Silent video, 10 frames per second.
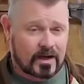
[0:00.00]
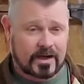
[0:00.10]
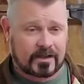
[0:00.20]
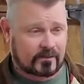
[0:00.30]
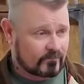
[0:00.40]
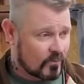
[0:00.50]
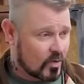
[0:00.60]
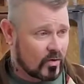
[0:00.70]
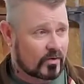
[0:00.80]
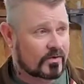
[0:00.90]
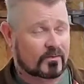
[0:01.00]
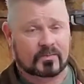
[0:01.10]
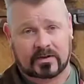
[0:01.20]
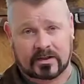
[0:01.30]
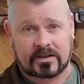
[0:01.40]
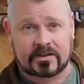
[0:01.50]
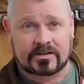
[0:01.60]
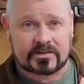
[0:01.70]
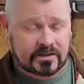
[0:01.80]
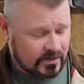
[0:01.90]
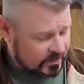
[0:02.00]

I am more than pleased